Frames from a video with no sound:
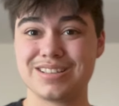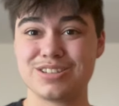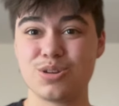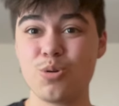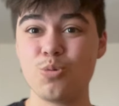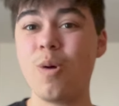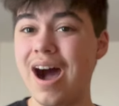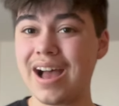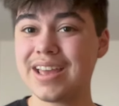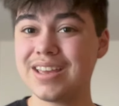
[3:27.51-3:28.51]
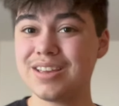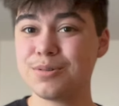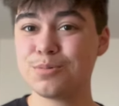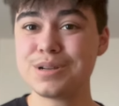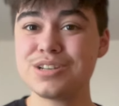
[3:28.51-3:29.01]
So why,
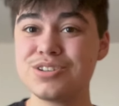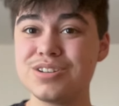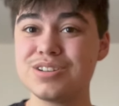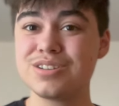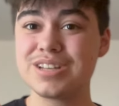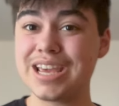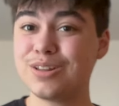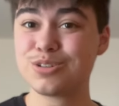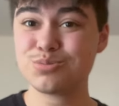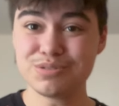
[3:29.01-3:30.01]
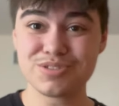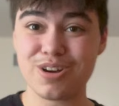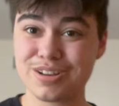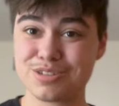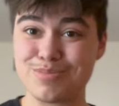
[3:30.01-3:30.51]
when Taylor Swift
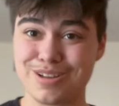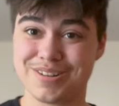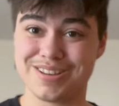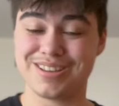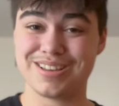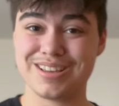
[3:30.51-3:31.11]
talks about it,